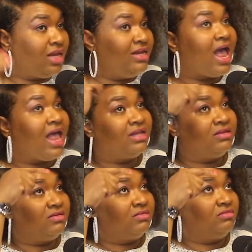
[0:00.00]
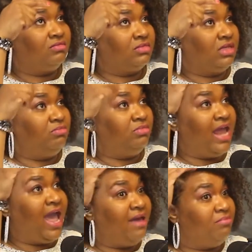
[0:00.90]
Not the
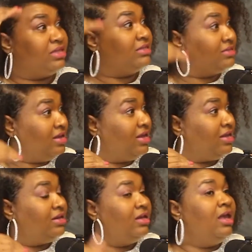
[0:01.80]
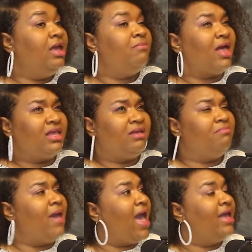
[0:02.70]
dad, but the son. I think
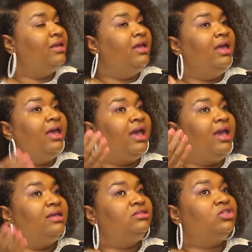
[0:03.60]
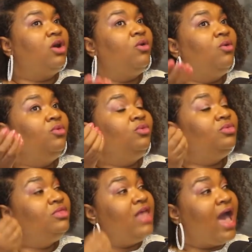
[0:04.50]
Matt. And so
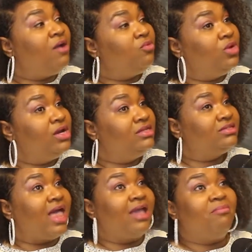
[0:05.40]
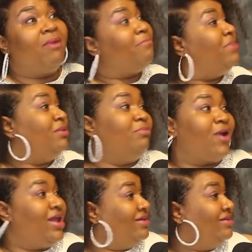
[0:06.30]
that was like my big
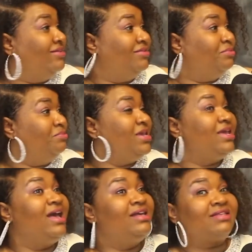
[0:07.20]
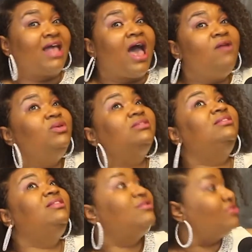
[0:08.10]
break, because I was
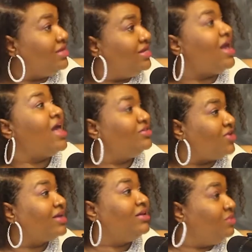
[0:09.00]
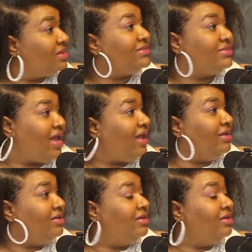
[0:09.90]
literally contracting with the state.